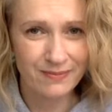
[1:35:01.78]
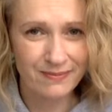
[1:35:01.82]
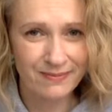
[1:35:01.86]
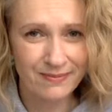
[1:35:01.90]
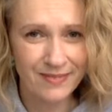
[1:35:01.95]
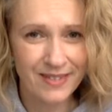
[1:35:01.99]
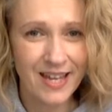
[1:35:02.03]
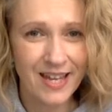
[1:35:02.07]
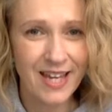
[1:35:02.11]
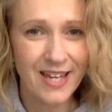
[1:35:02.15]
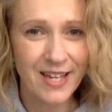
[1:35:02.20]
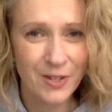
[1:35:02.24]

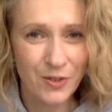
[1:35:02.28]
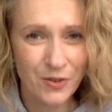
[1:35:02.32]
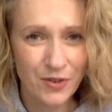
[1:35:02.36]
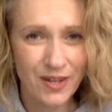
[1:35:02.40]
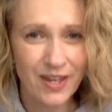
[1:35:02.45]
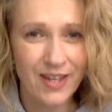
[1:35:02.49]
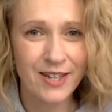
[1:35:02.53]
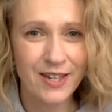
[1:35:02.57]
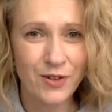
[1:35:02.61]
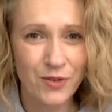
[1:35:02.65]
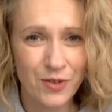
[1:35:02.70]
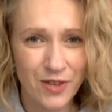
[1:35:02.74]
Thank you,
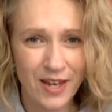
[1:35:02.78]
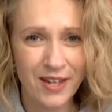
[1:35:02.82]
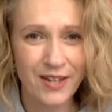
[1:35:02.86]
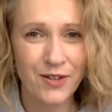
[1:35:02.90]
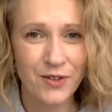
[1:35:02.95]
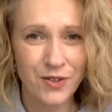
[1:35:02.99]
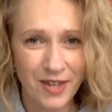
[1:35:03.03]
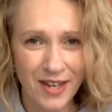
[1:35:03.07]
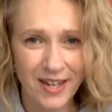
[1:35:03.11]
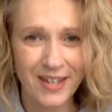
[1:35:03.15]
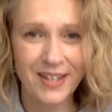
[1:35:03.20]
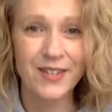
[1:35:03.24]
thank you, thank you,
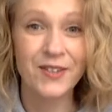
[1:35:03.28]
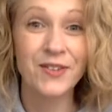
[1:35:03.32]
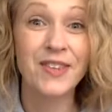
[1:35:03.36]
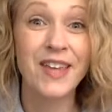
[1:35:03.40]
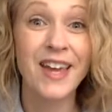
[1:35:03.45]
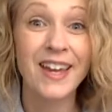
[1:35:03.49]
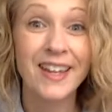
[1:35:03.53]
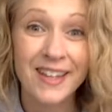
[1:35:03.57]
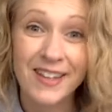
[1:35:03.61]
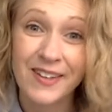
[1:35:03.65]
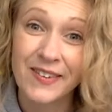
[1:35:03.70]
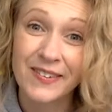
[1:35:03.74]
thank you,
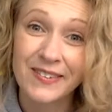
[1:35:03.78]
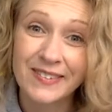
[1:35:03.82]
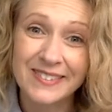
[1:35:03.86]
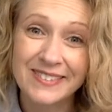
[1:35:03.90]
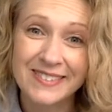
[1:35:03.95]
thank you.